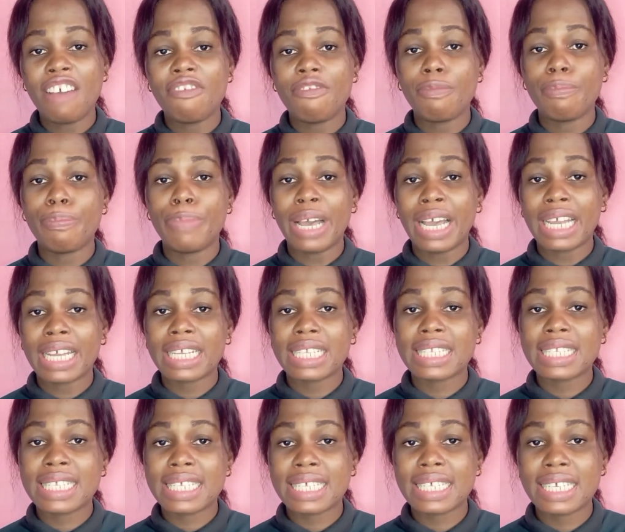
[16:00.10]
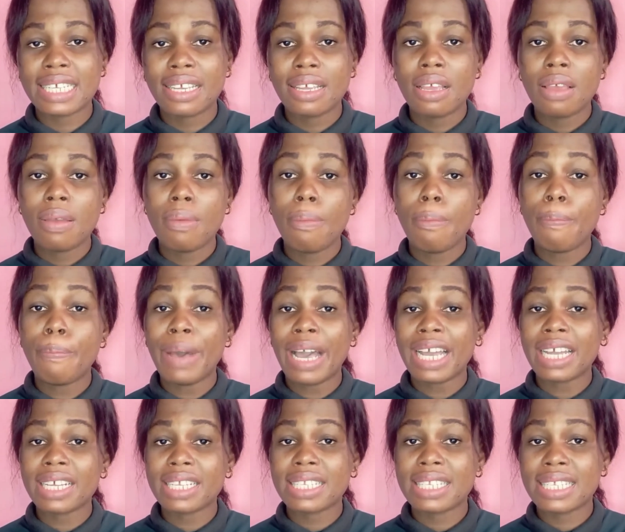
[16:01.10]
have banked.
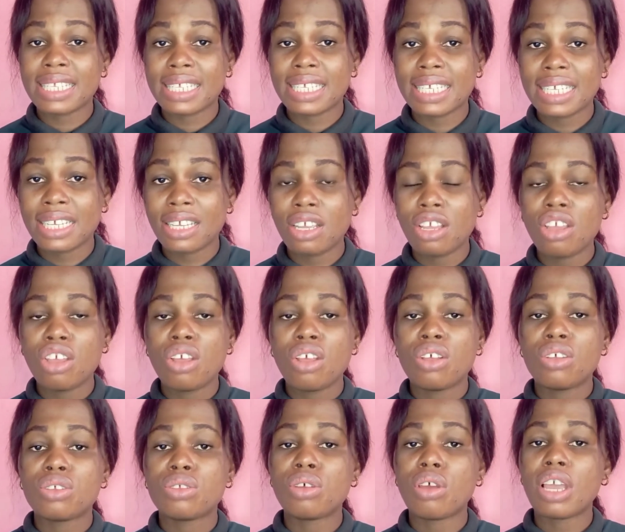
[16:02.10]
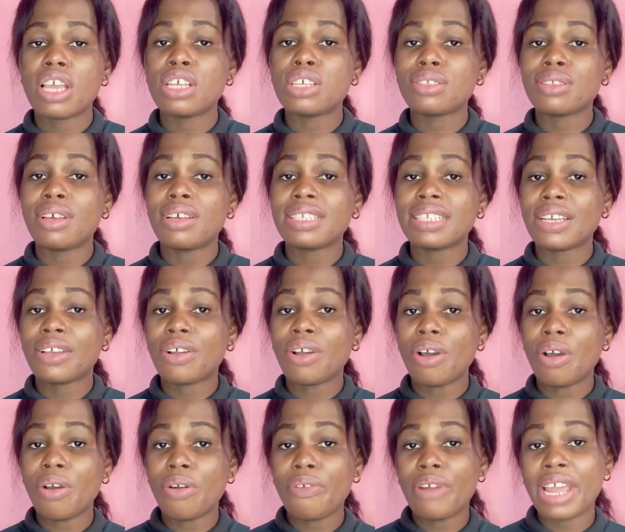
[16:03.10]
Banked. So it's not the
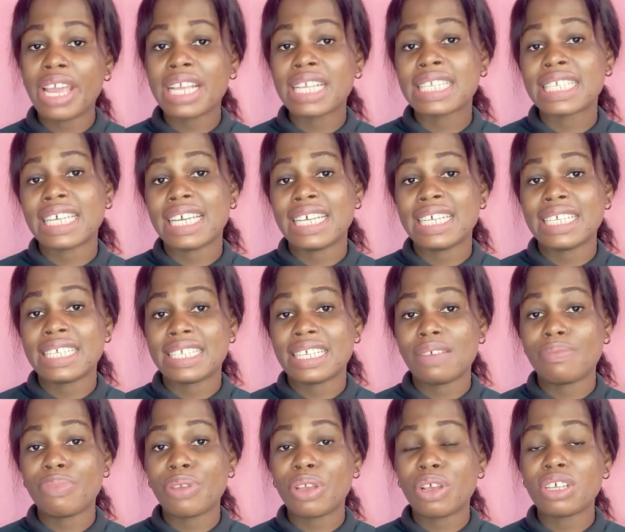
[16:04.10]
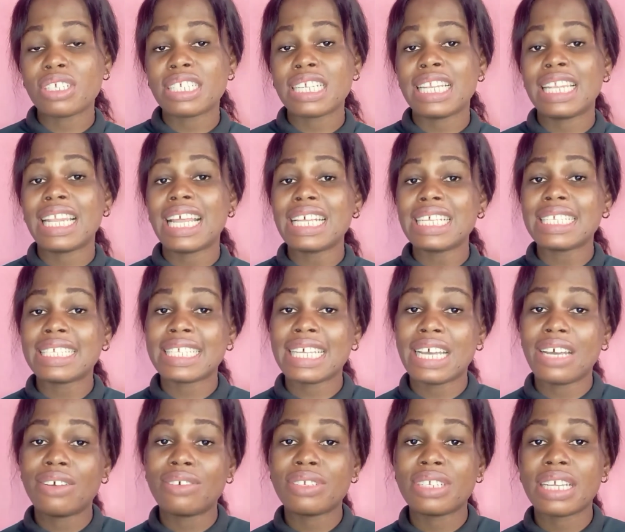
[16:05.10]
correct answer because the last
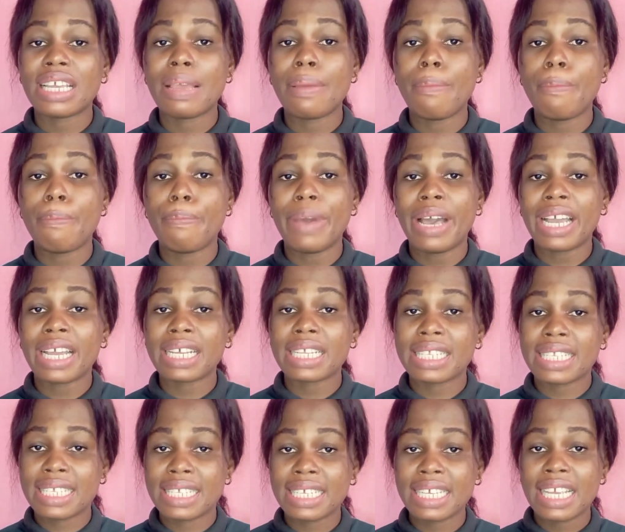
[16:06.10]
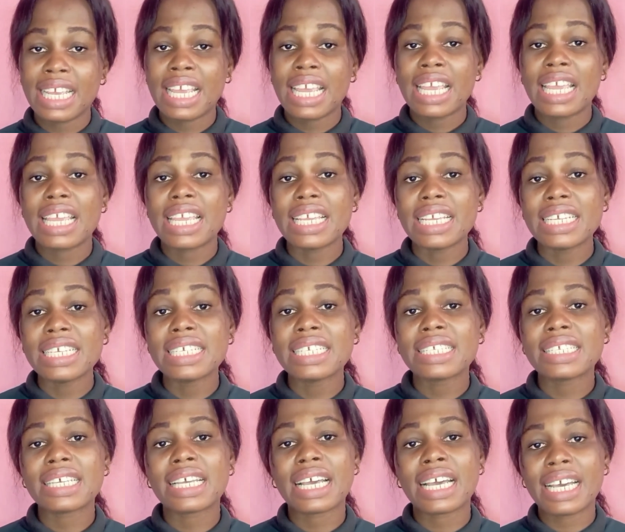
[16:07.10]
sound in banked
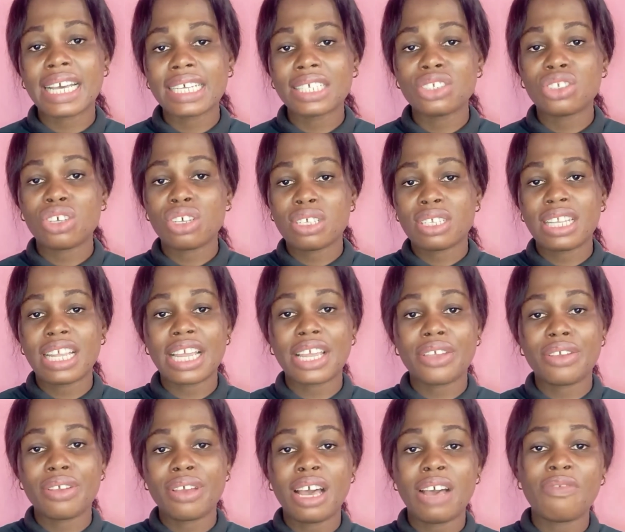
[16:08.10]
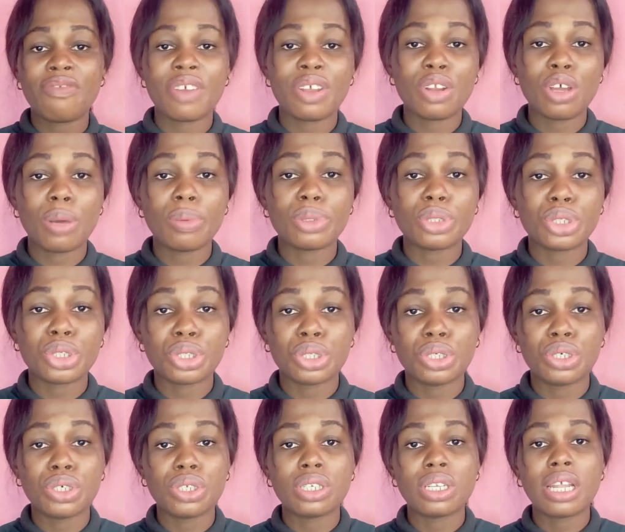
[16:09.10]
is k, just like you have in
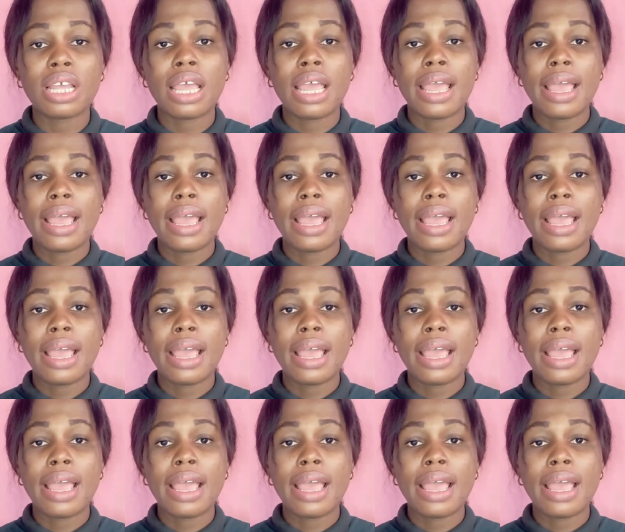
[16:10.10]
option